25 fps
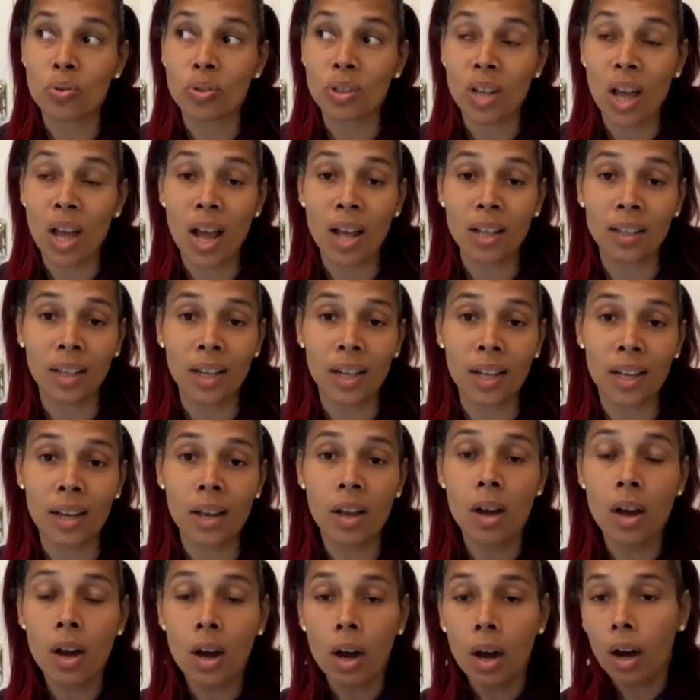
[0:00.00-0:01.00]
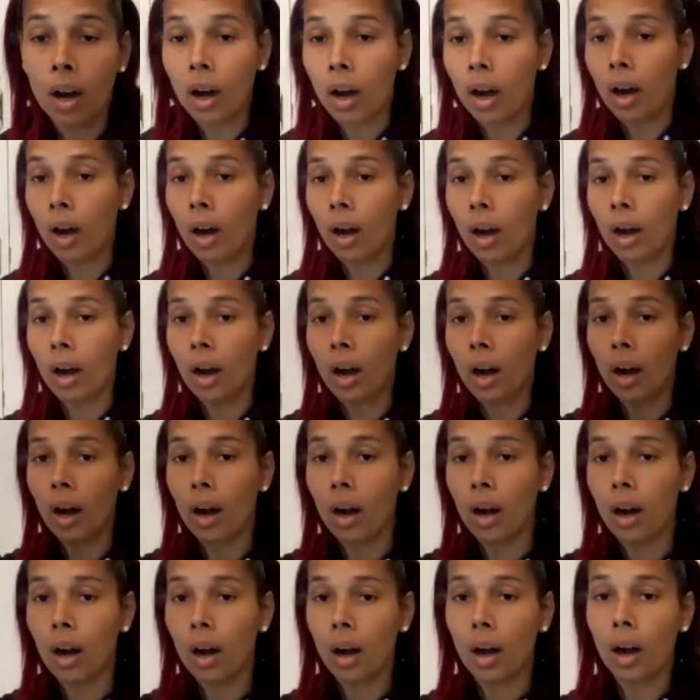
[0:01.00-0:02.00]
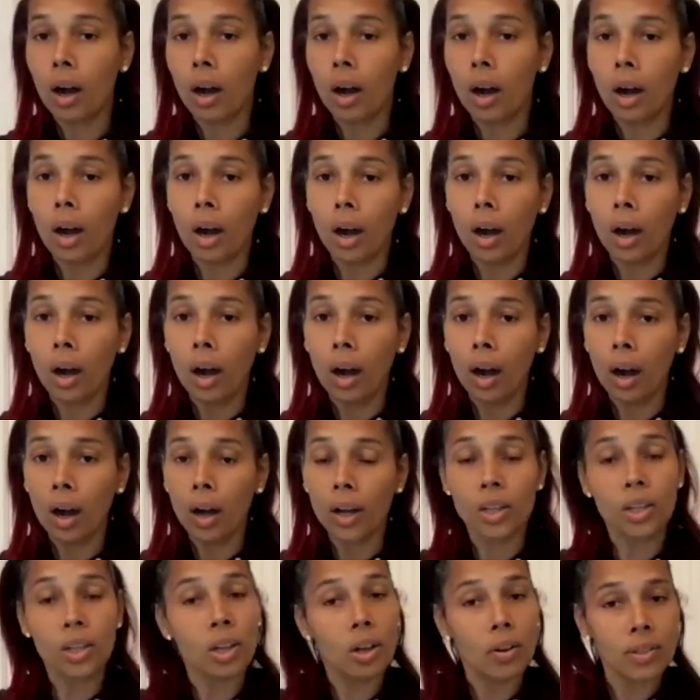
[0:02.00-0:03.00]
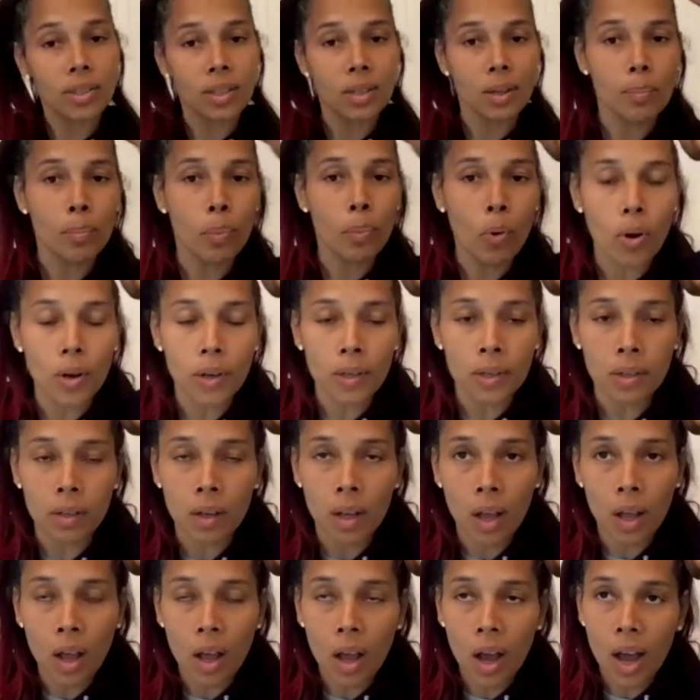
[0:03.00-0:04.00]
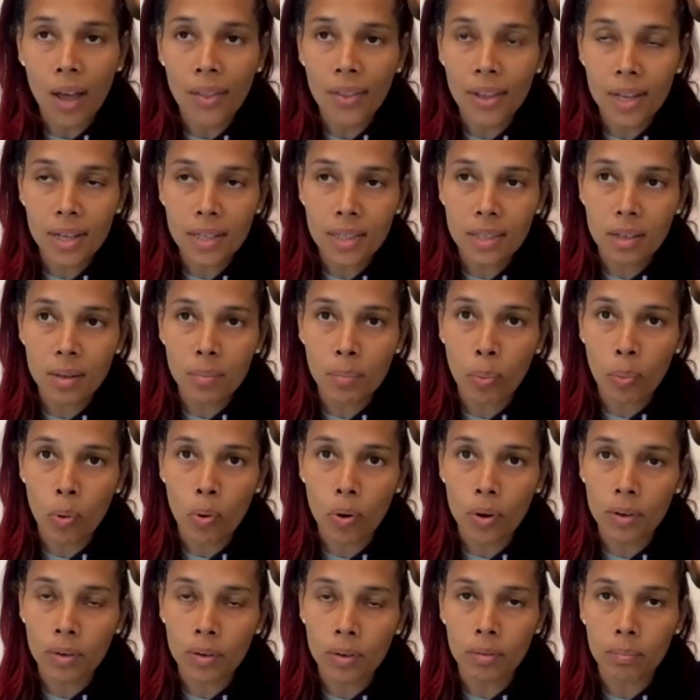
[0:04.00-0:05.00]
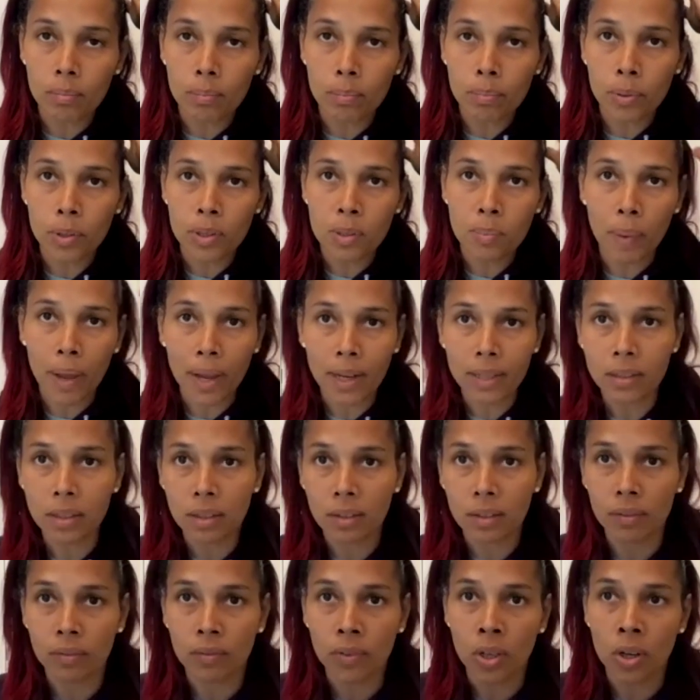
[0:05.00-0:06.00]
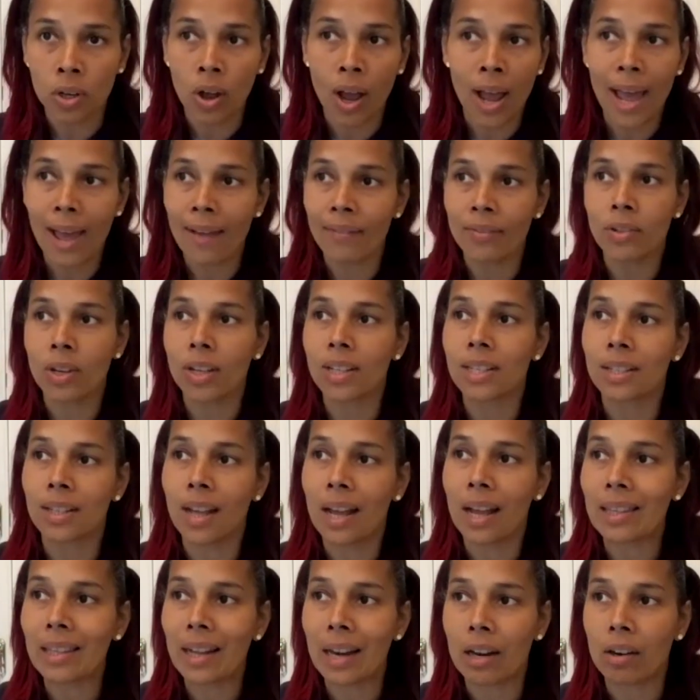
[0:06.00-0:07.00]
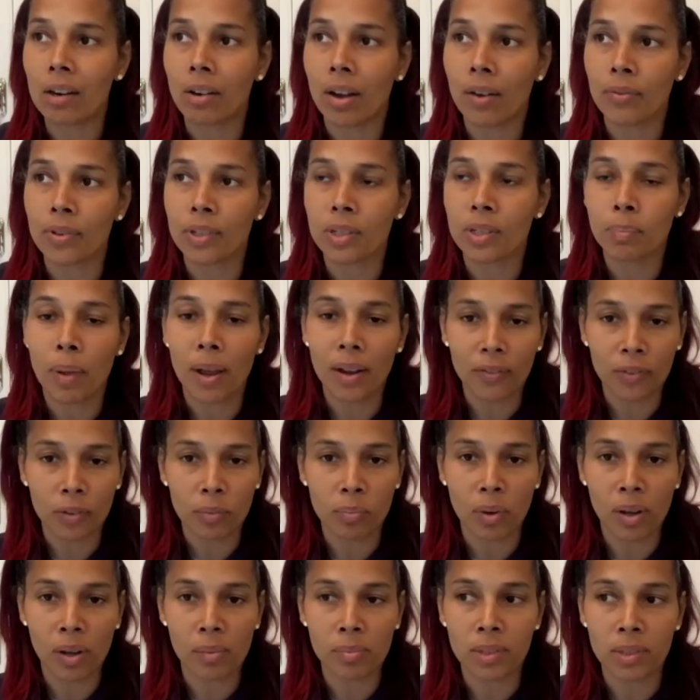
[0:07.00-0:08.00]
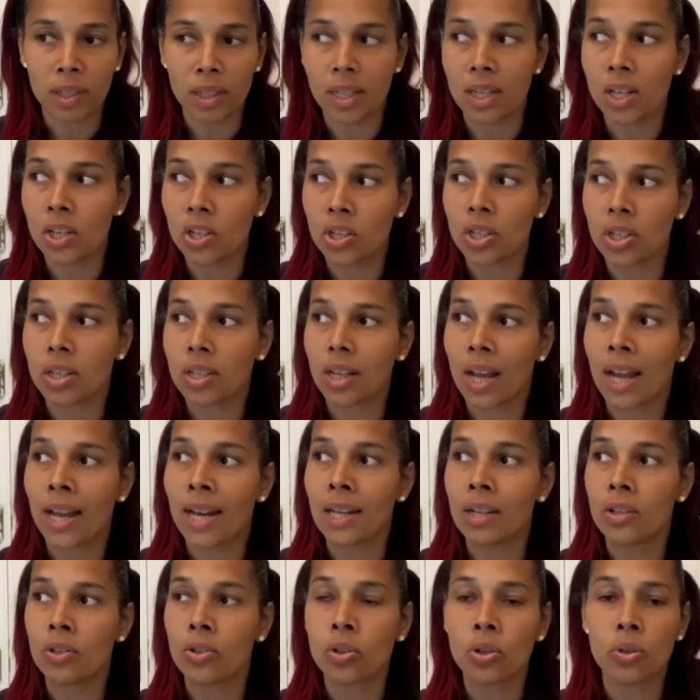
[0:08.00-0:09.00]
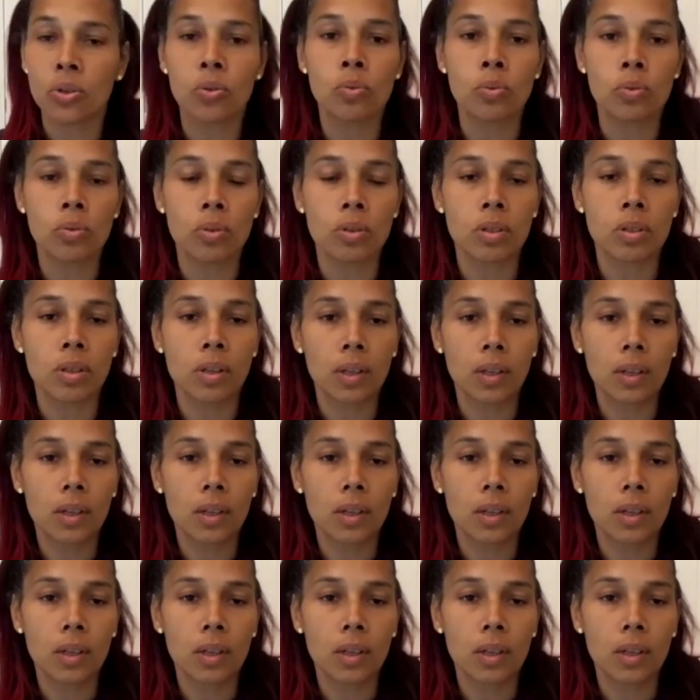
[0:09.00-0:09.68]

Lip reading: not like, oh, you know, it's an important perspective. You know, it's not that I don't have respect for Bob Dylan. It's just, I didn't choose